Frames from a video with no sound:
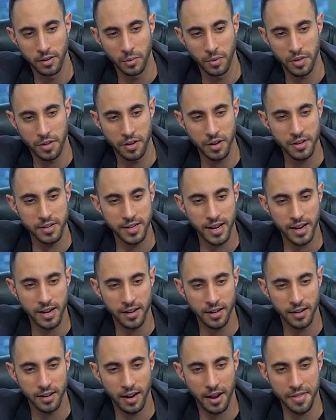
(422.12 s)
With good
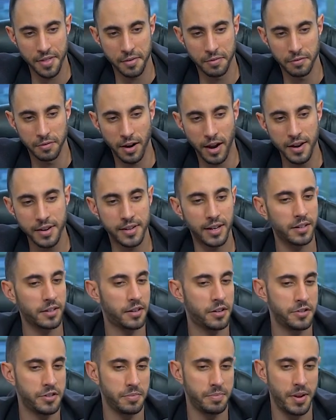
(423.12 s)
data and the right
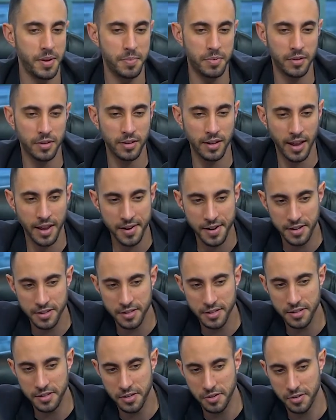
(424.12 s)
technology, people and
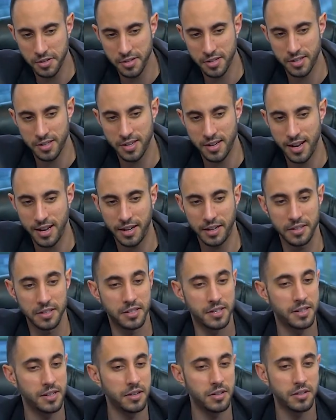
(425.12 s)
institutions today can
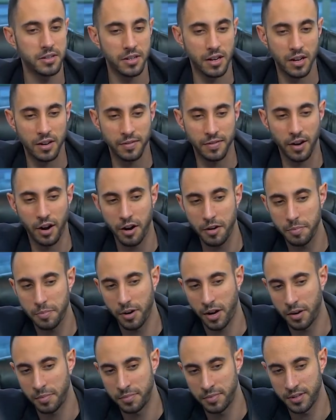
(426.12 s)
still solve hard
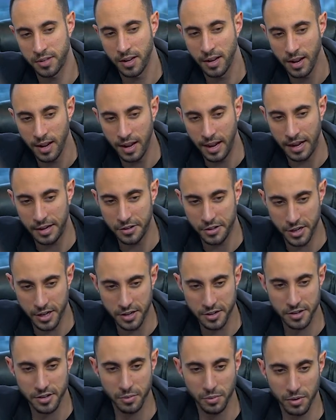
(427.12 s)
problems and
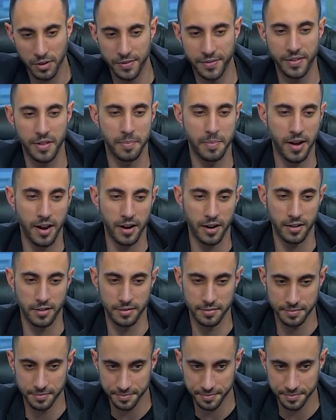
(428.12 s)
change the world for the better.